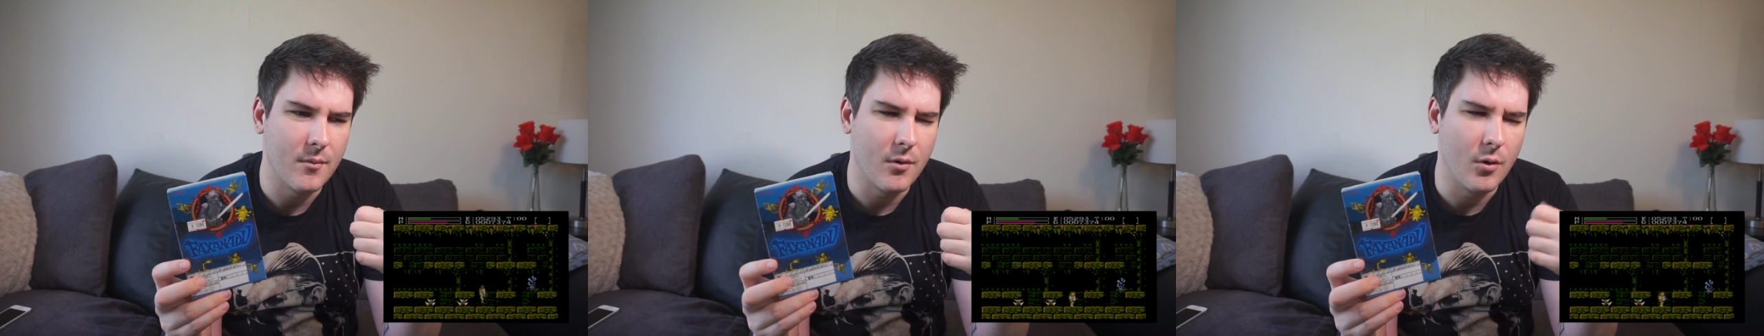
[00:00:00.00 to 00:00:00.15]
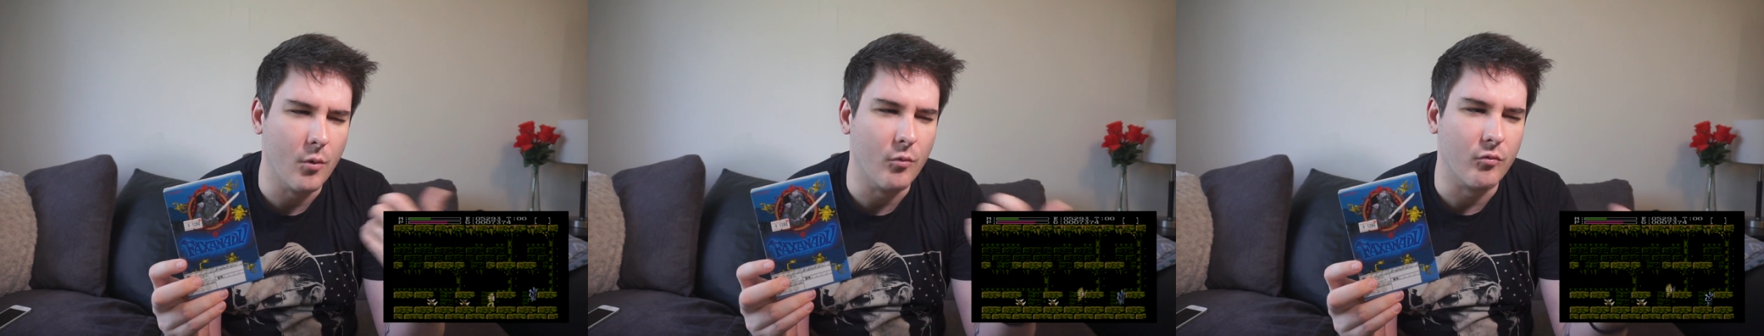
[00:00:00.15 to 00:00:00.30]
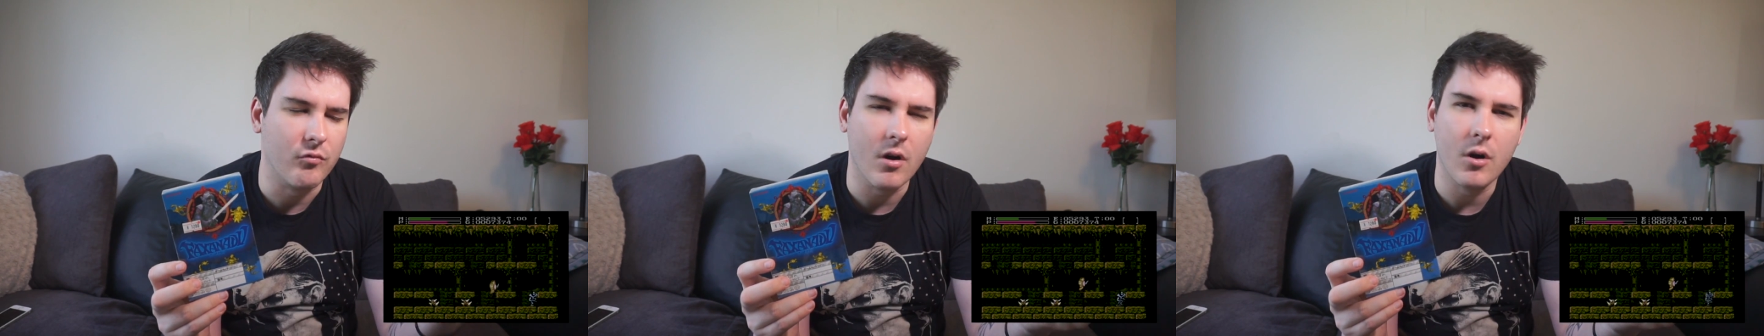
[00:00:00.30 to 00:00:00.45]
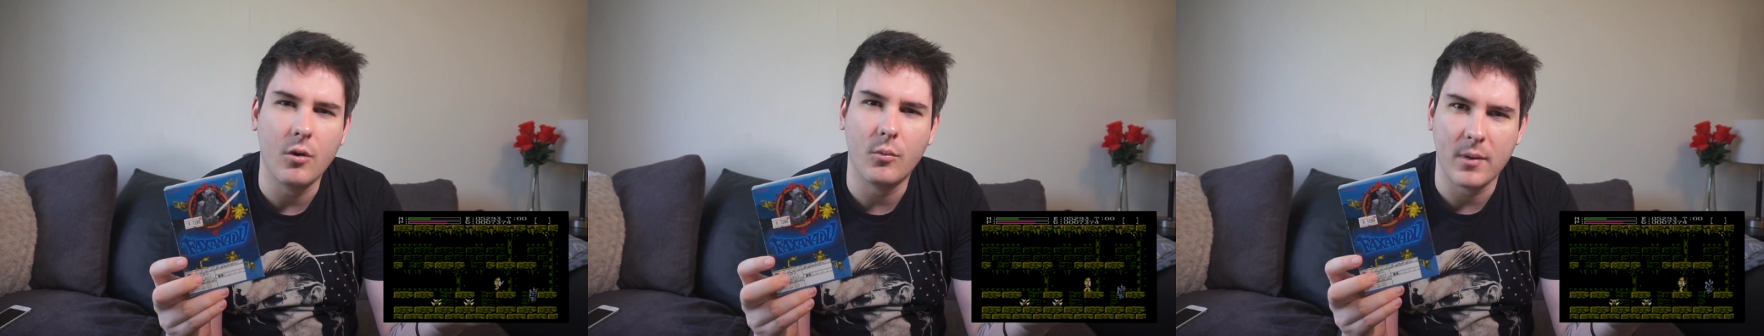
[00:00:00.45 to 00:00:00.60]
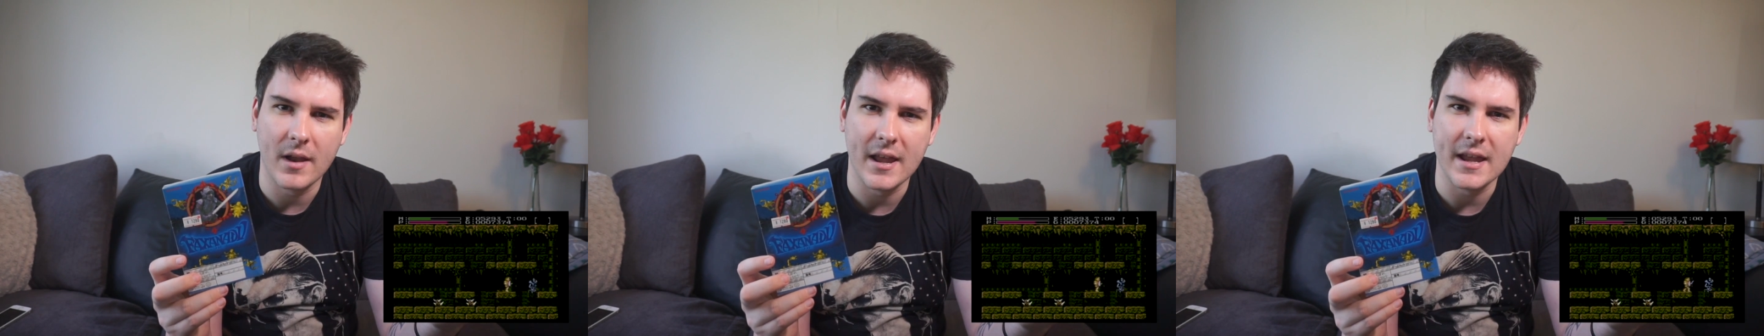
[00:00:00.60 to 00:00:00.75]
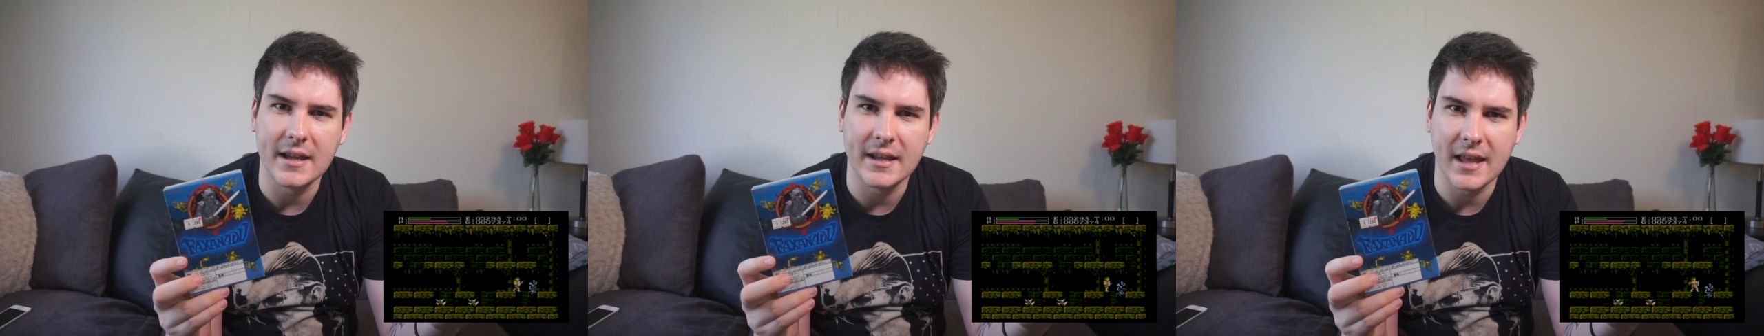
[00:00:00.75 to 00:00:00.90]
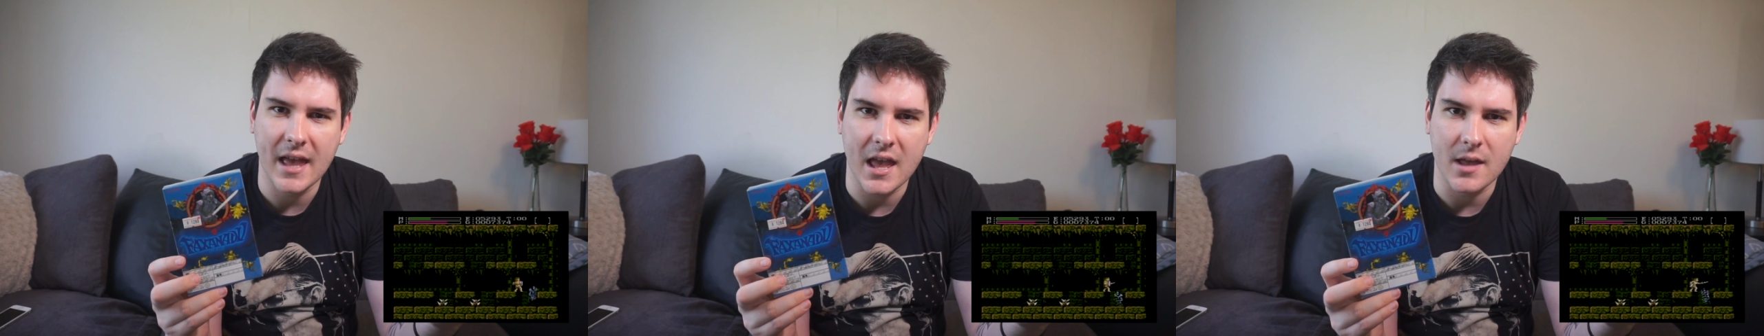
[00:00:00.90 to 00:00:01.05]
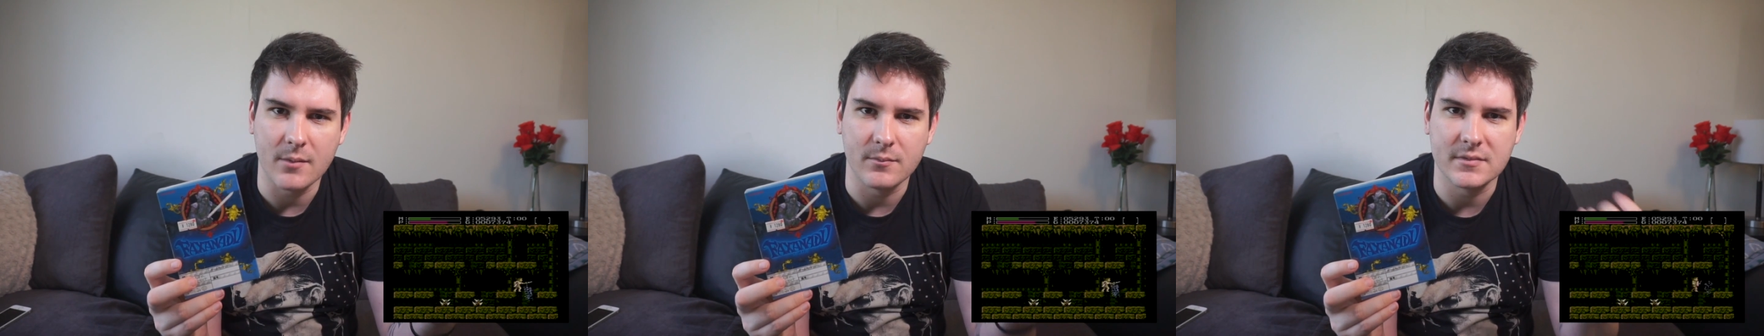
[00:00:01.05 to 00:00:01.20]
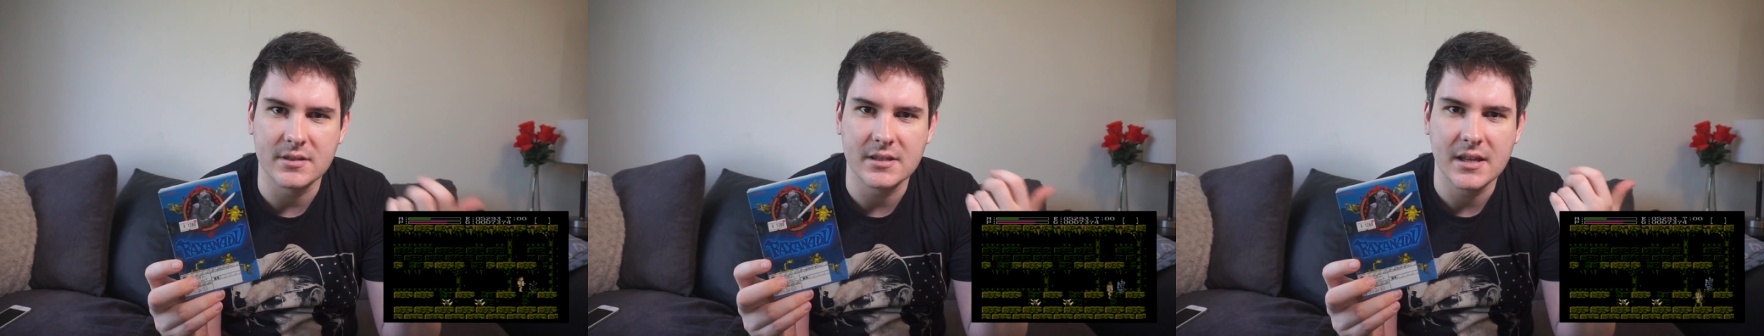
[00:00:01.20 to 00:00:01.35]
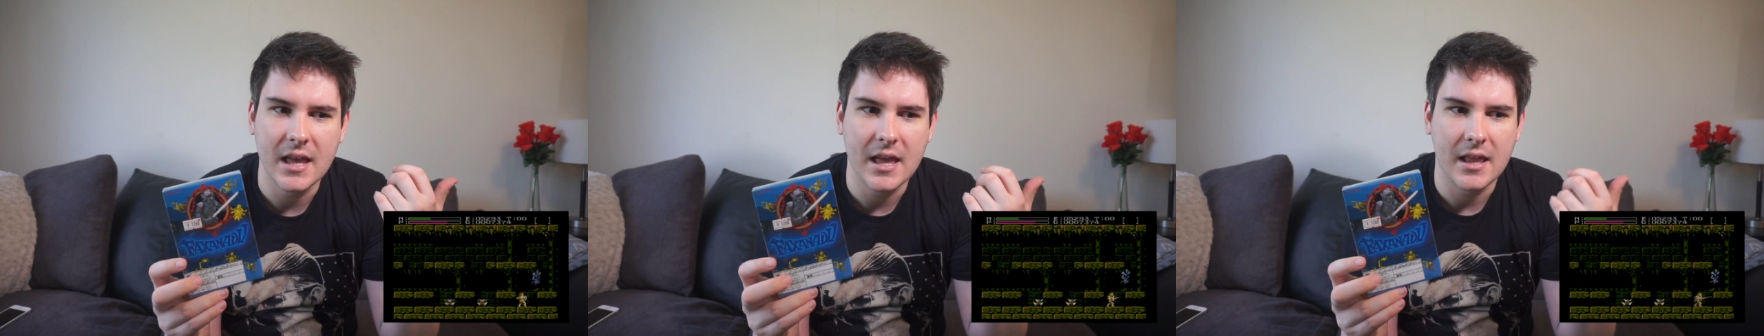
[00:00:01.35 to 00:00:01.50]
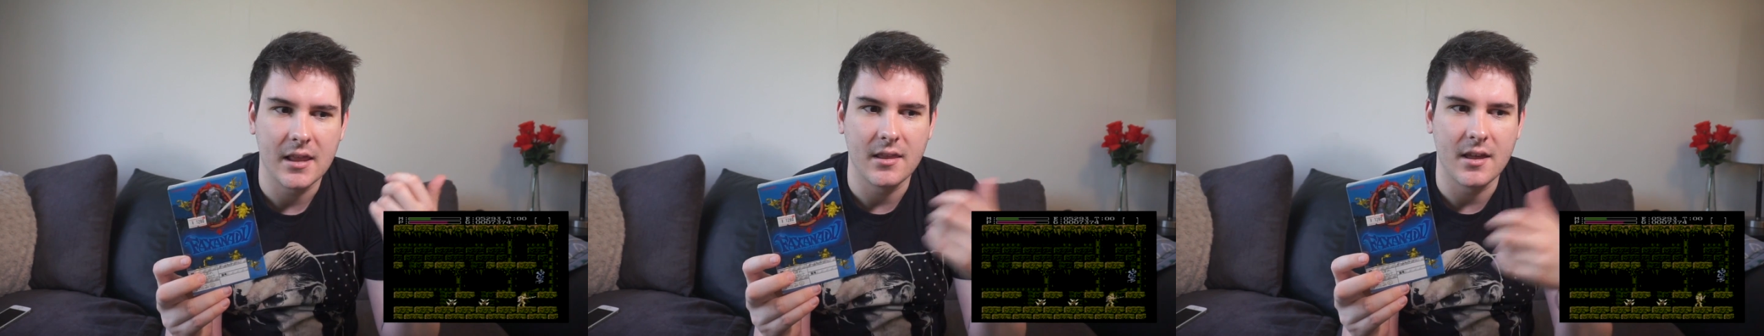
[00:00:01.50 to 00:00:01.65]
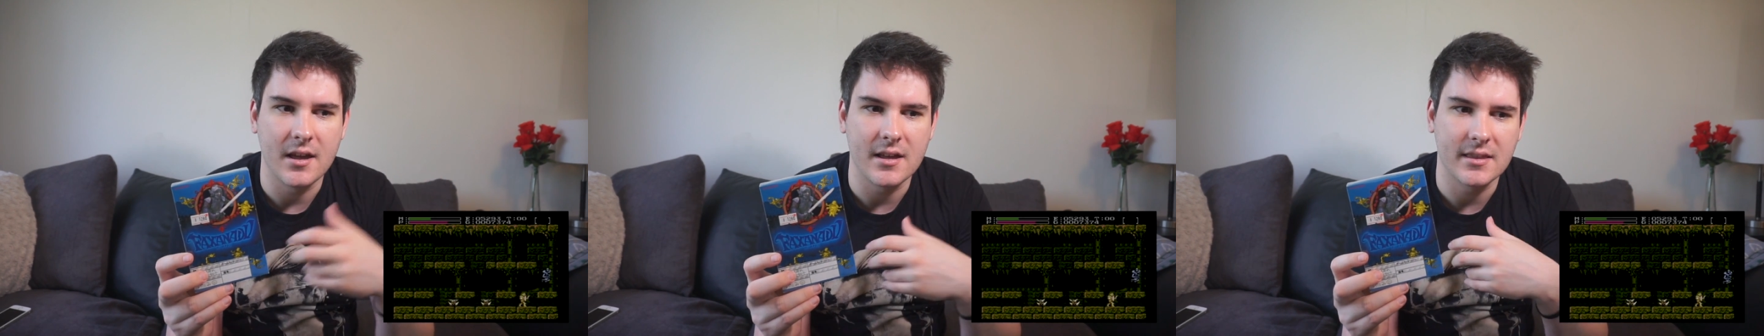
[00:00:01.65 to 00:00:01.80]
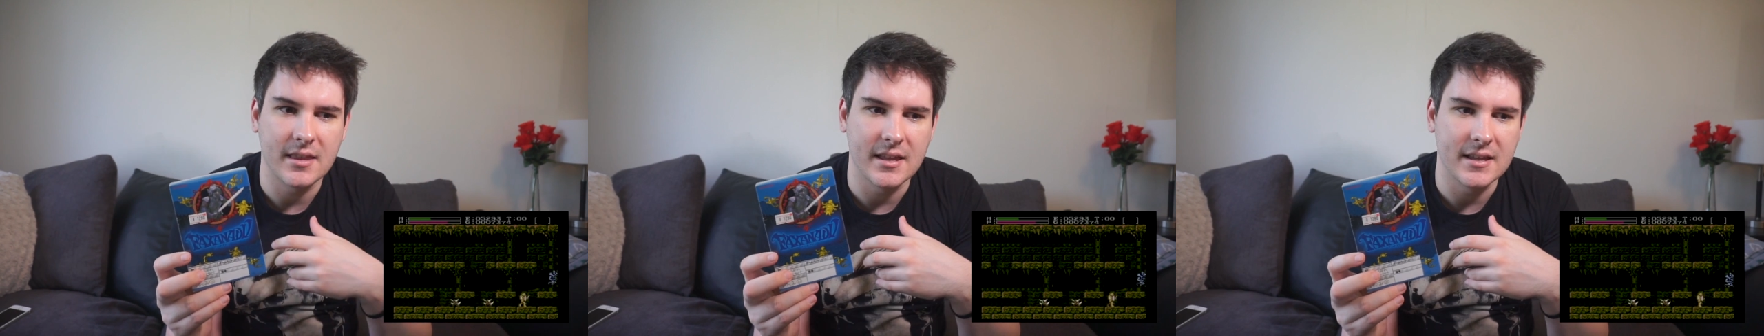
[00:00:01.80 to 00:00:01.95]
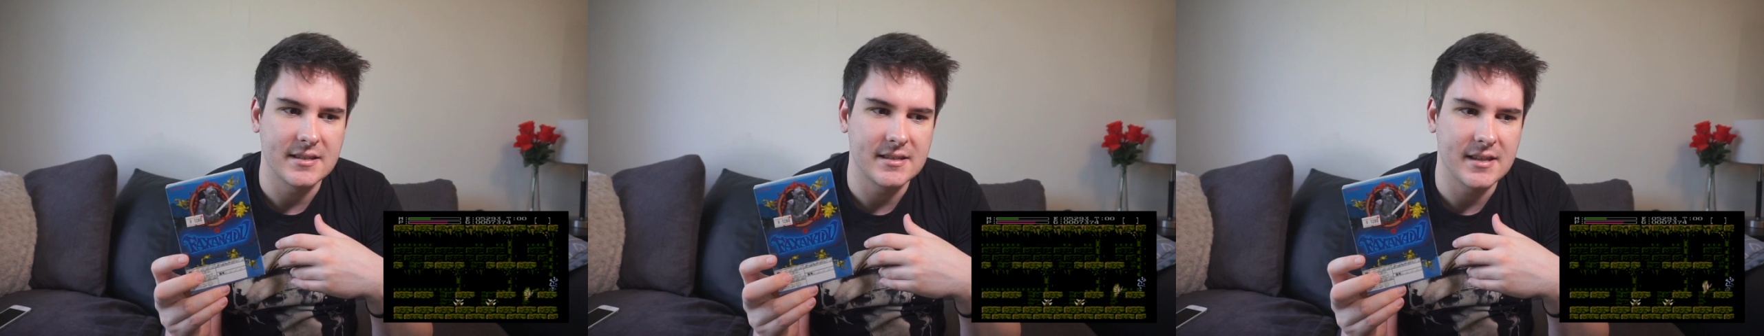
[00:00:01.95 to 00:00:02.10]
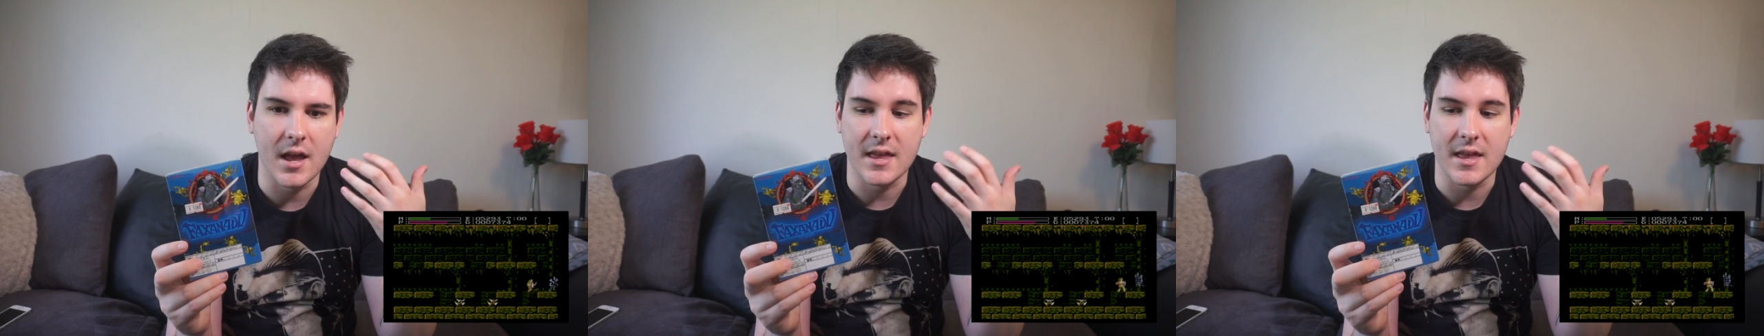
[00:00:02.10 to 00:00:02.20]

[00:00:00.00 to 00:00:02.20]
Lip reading: role-playing games like this.